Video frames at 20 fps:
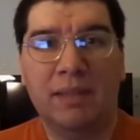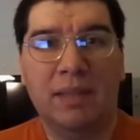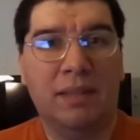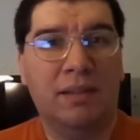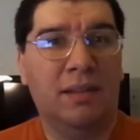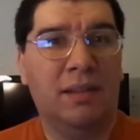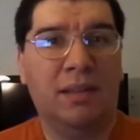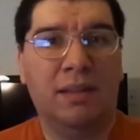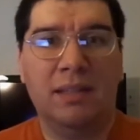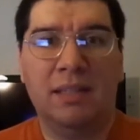
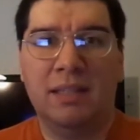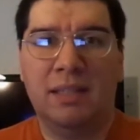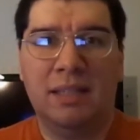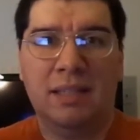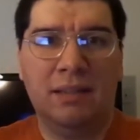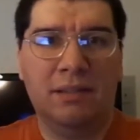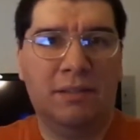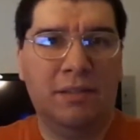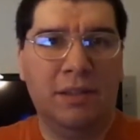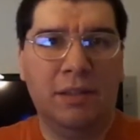and then he
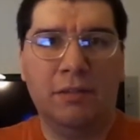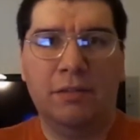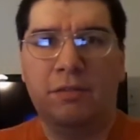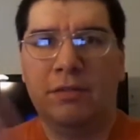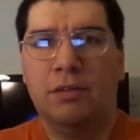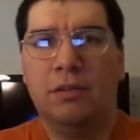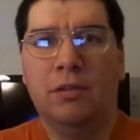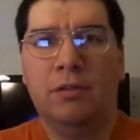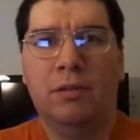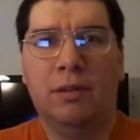continues
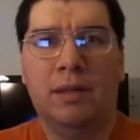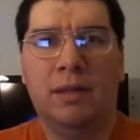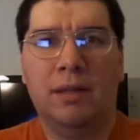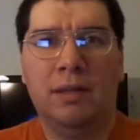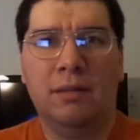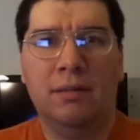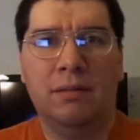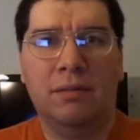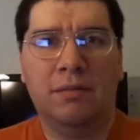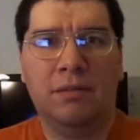to go
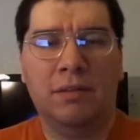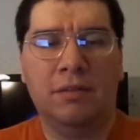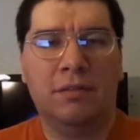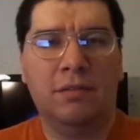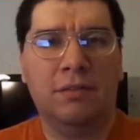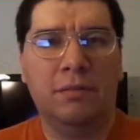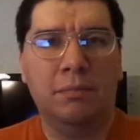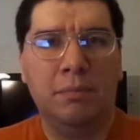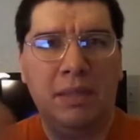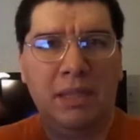on, such
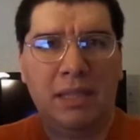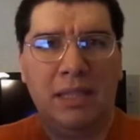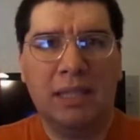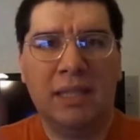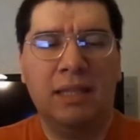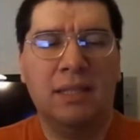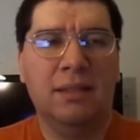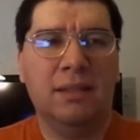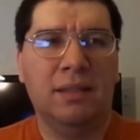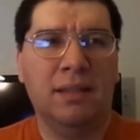as
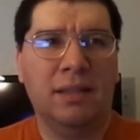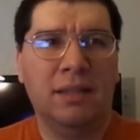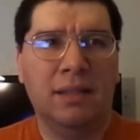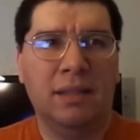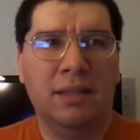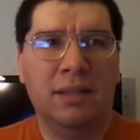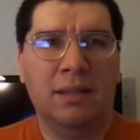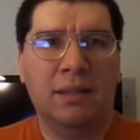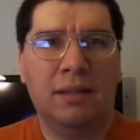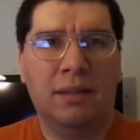meeting
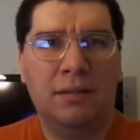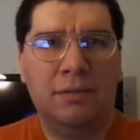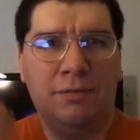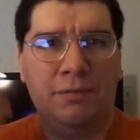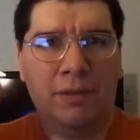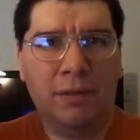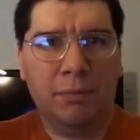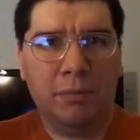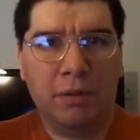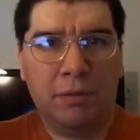a
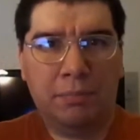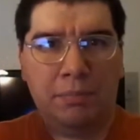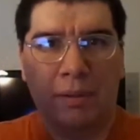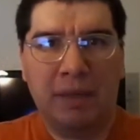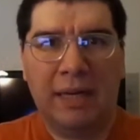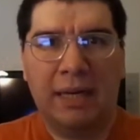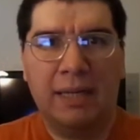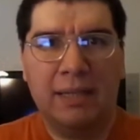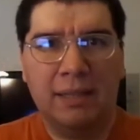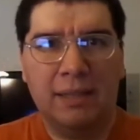female
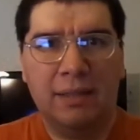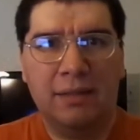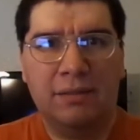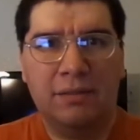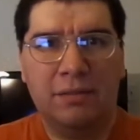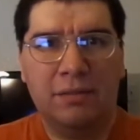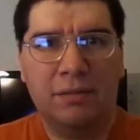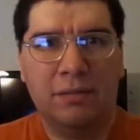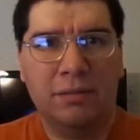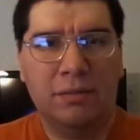
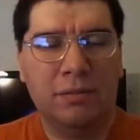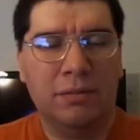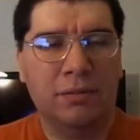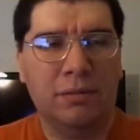pilot